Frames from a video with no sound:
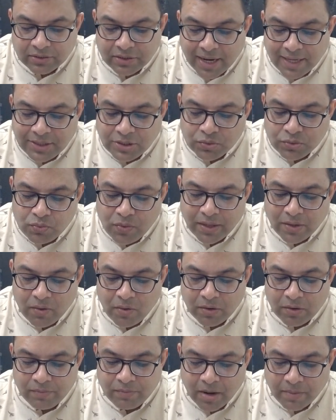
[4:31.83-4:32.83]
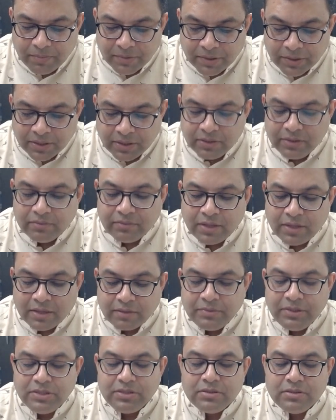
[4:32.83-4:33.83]
That's who I call Brahmin.
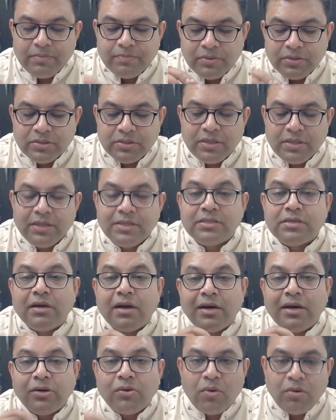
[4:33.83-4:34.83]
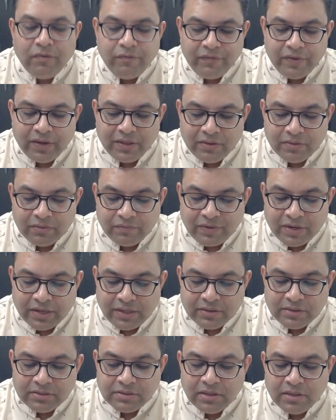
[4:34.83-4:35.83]
That means the person has cut all
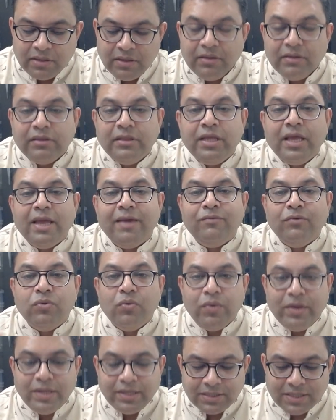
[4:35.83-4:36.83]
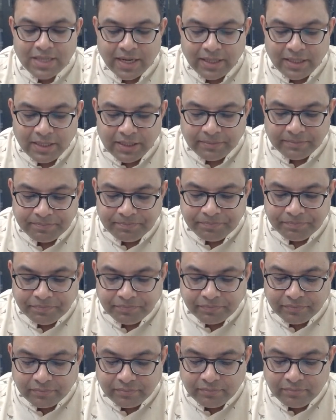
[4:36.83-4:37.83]
fetters. They have no anxiety.
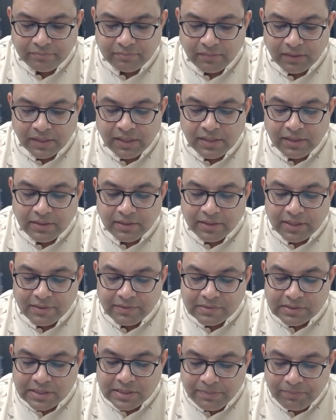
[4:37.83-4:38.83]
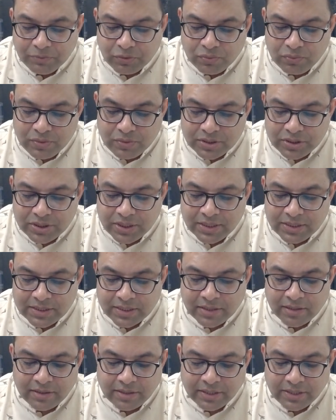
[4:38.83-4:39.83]
They have slipped through the
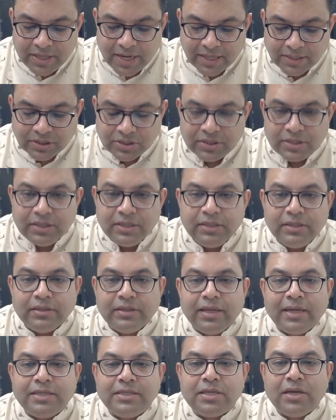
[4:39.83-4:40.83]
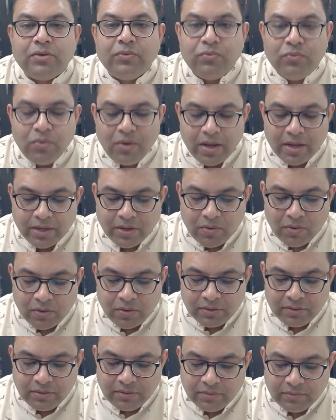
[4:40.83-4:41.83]
chains and are detached. That's who I
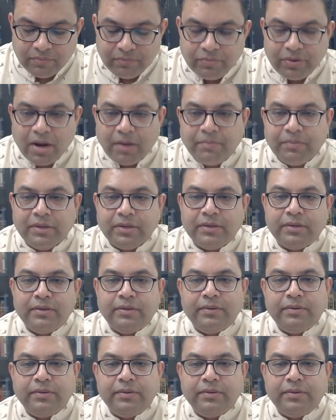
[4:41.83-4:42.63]
call the Brahmin.